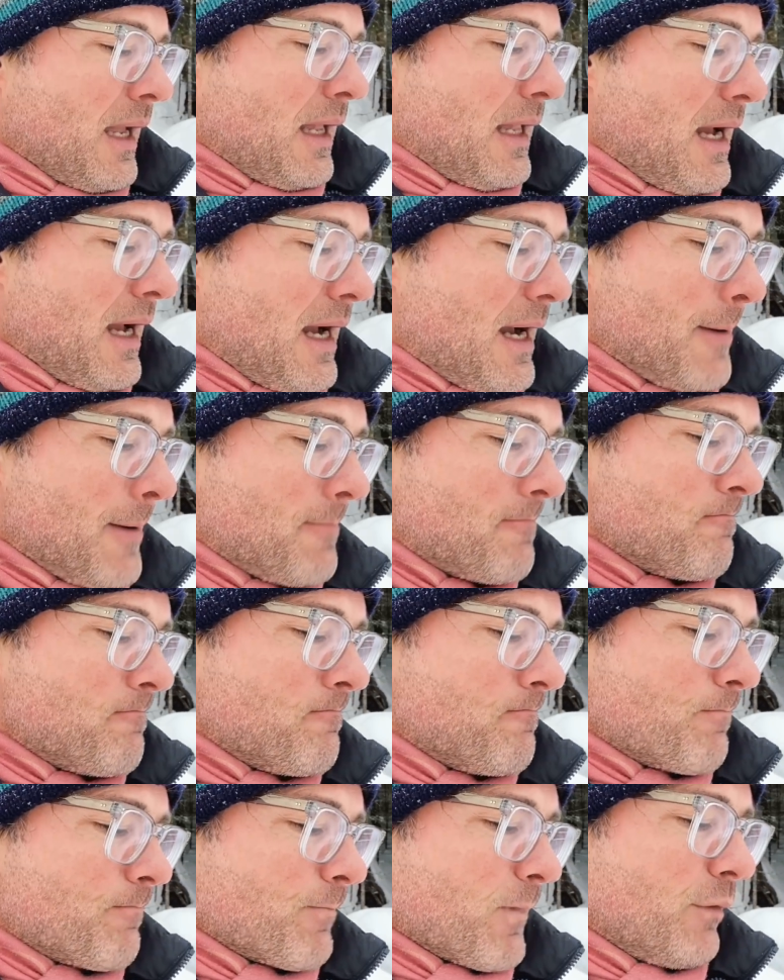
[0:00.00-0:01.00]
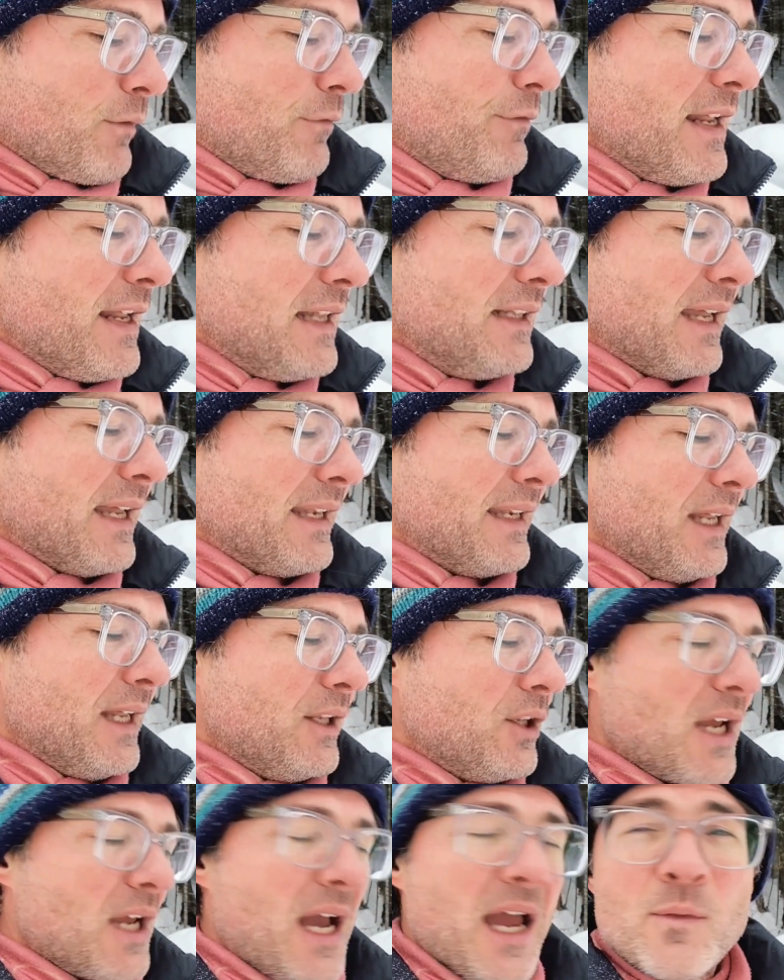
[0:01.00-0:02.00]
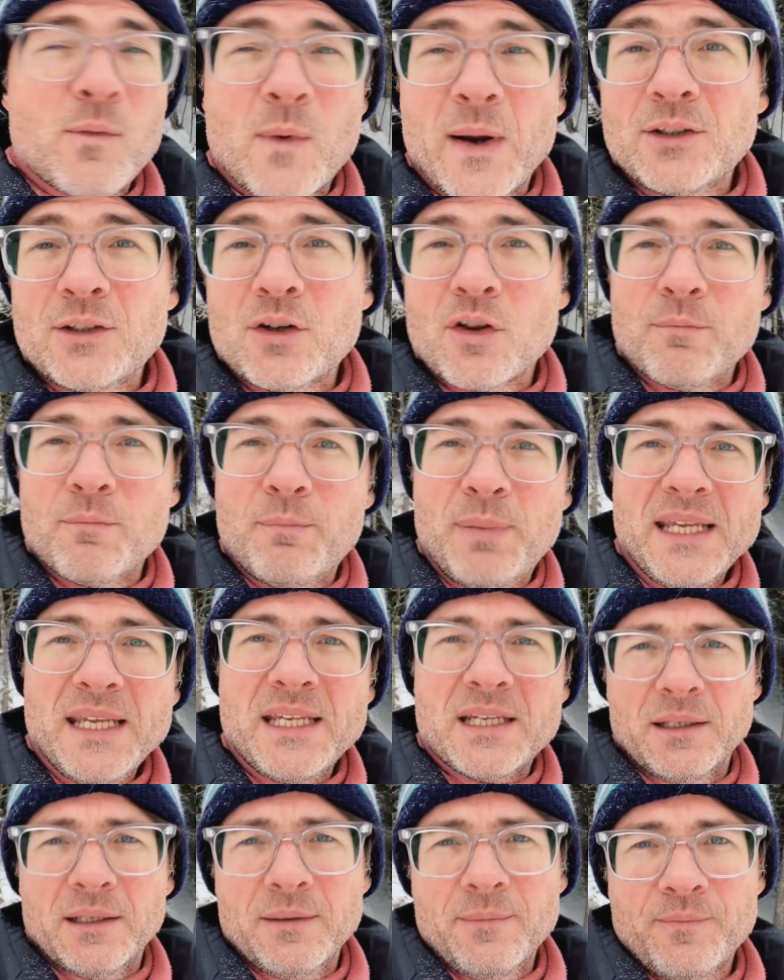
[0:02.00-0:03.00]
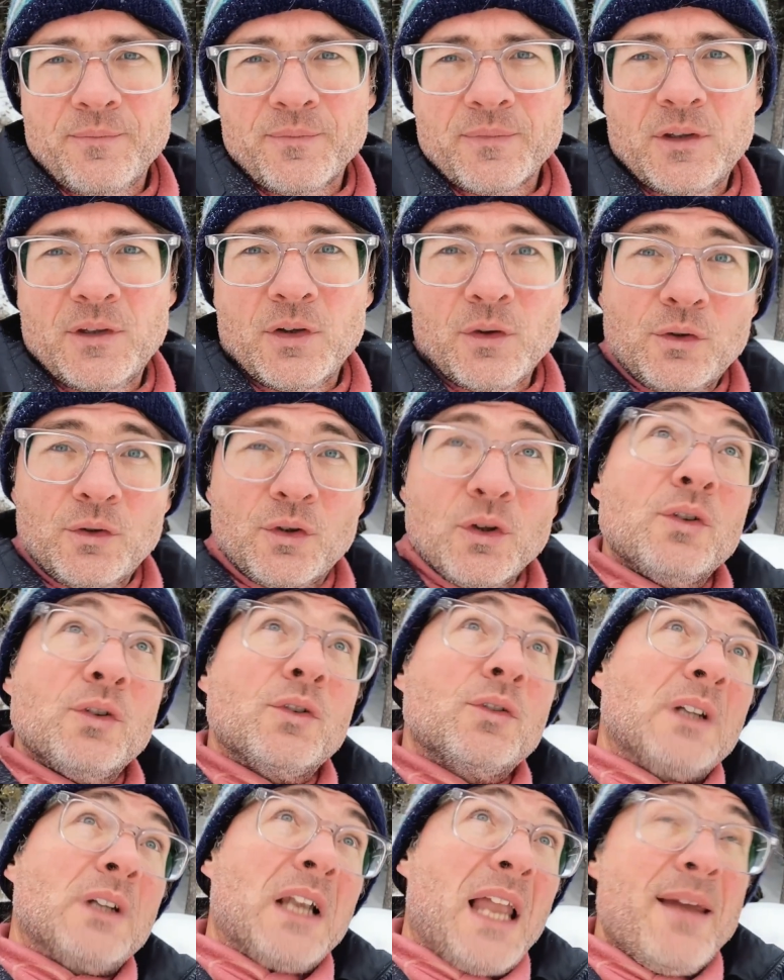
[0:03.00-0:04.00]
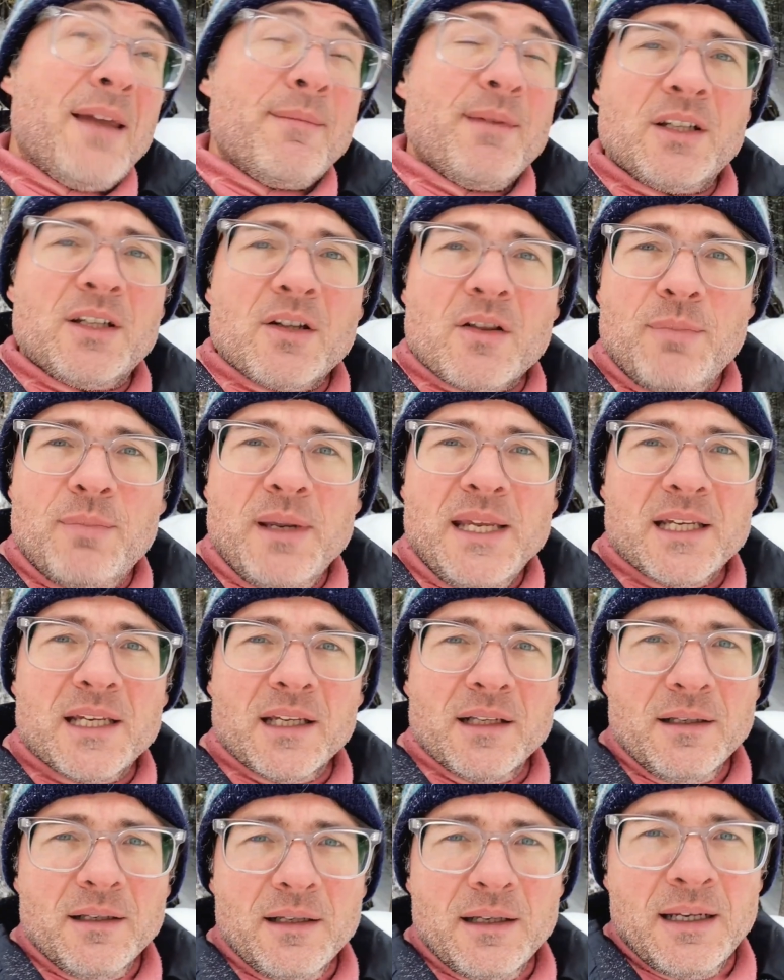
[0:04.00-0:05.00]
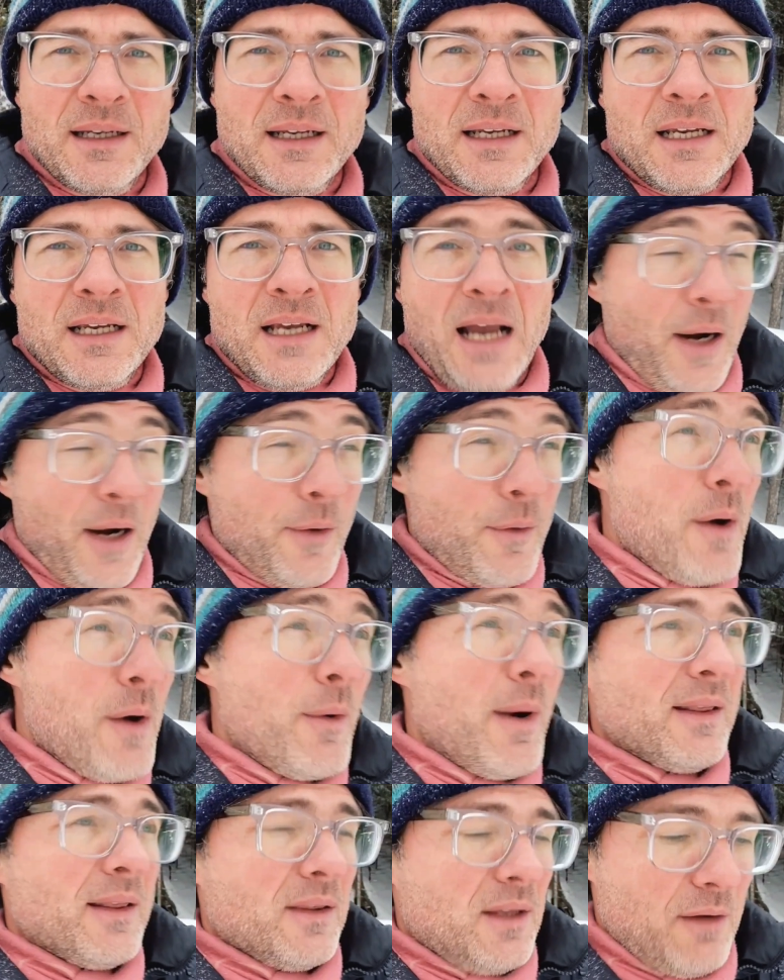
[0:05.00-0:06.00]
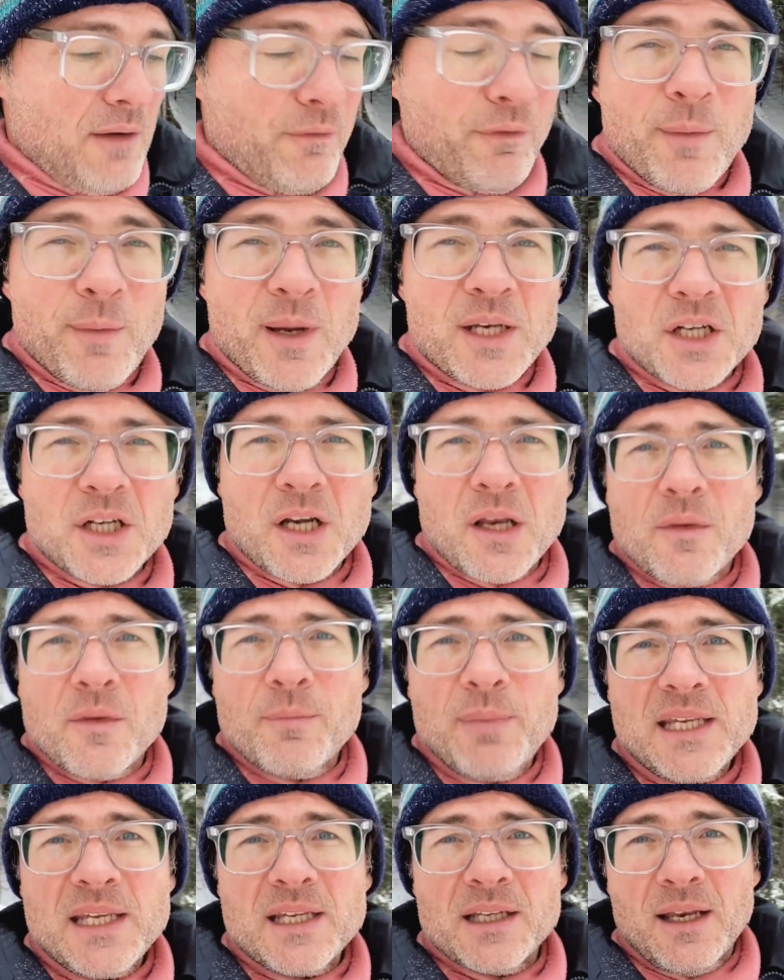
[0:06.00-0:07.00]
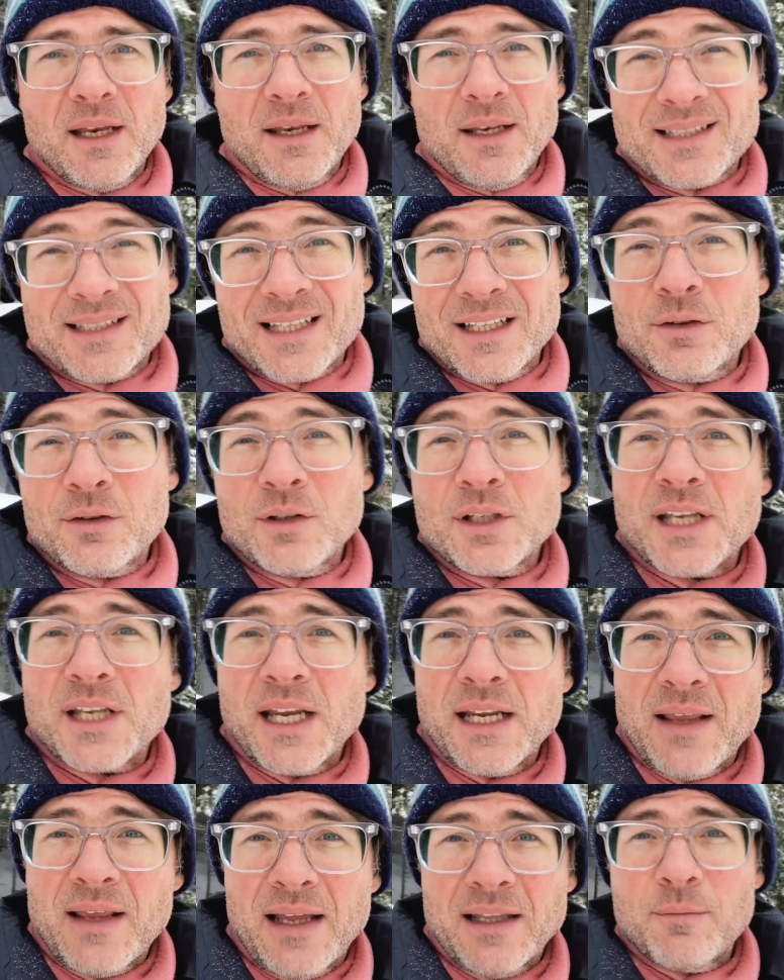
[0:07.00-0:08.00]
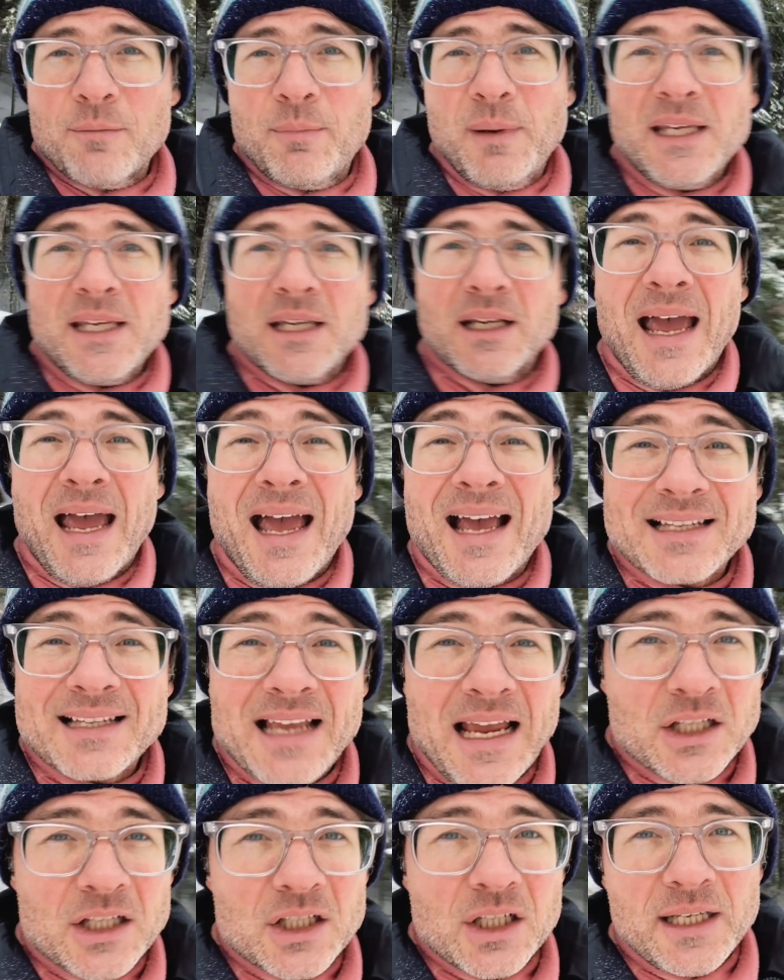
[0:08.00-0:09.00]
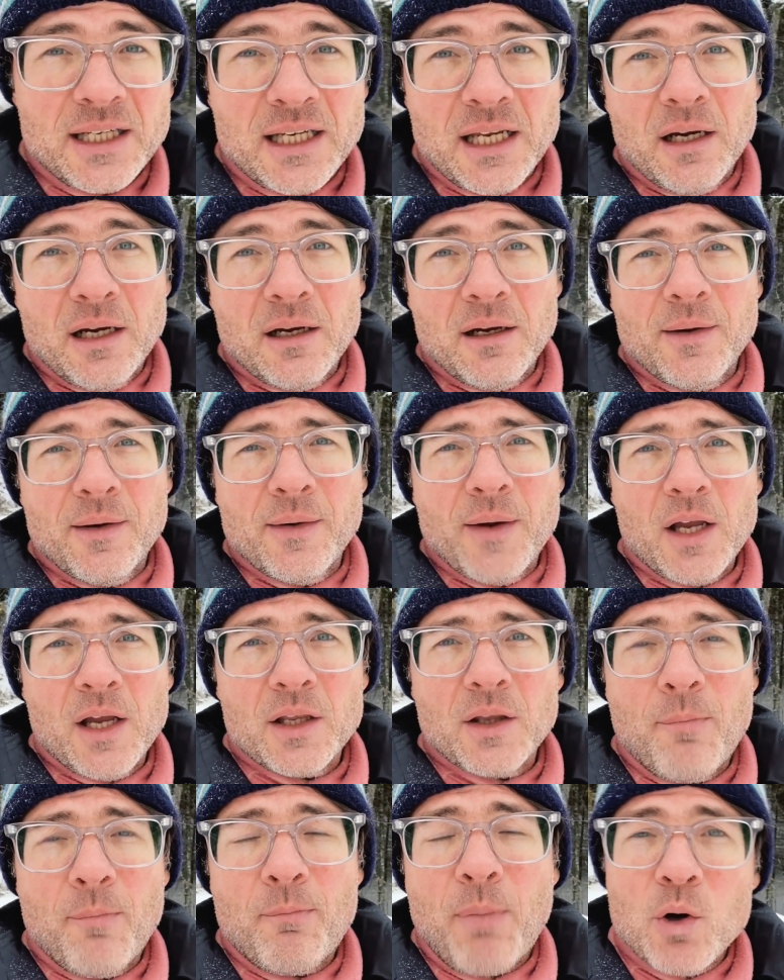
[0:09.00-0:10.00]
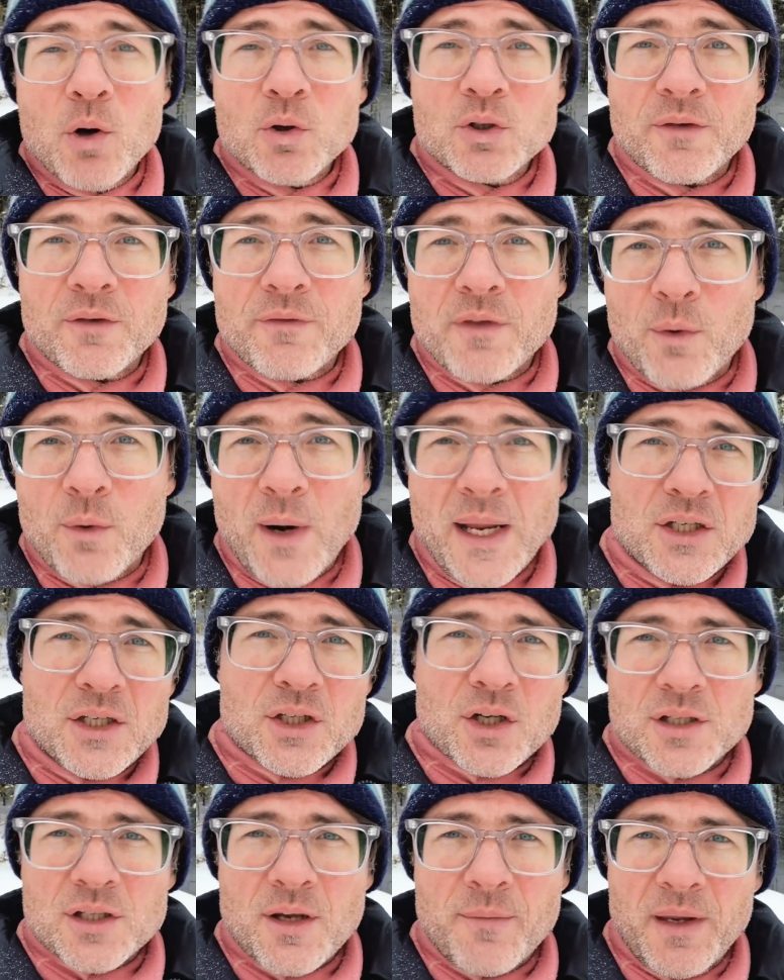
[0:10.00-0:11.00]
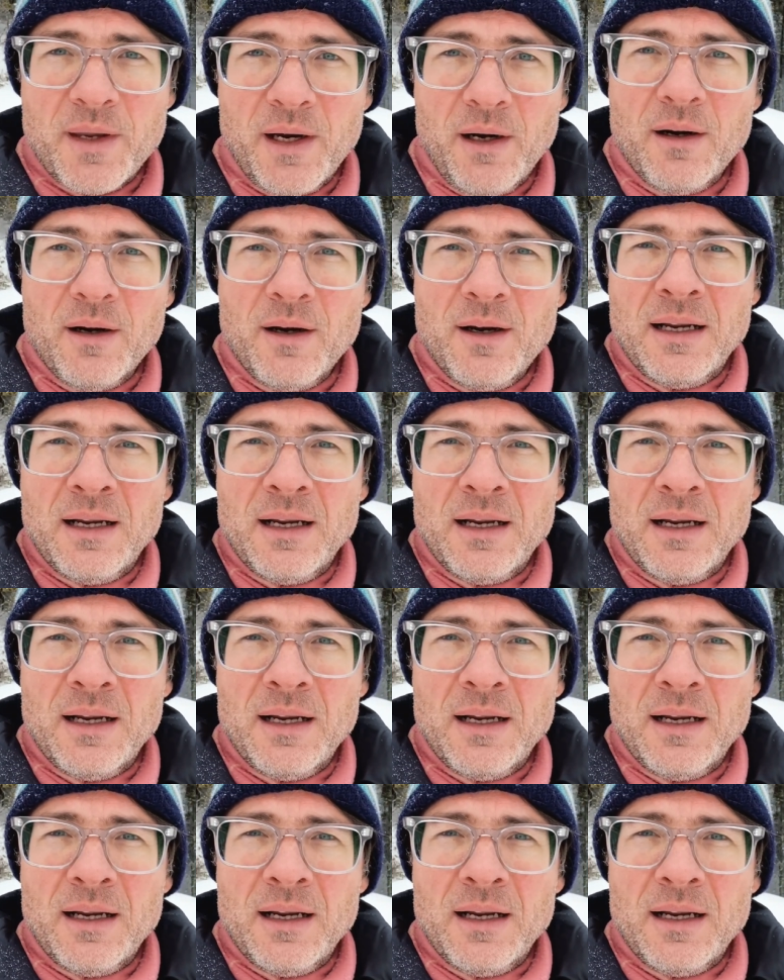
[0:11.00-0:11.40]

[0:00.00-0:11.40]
Wild and Edogai went to the beacon to climb into the beacon. I reread the information on the beacon, and it's interesting that the beacon has actually a post of the rangers up there.